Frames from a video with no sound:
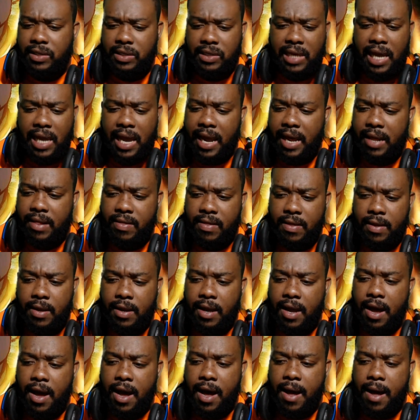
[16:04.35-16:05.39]
saying
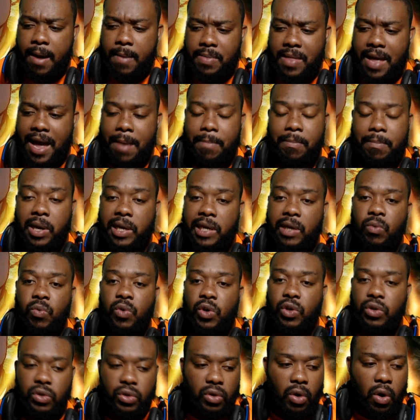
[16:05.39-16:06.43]
that, but he
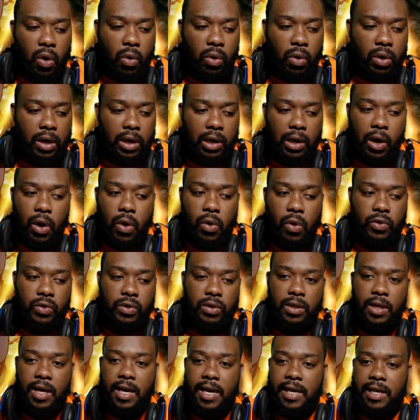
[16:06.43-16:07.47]
was so
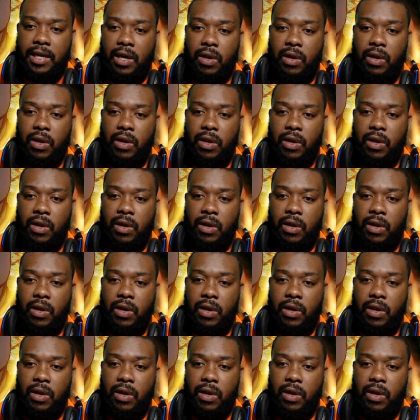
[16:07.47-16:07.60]
close,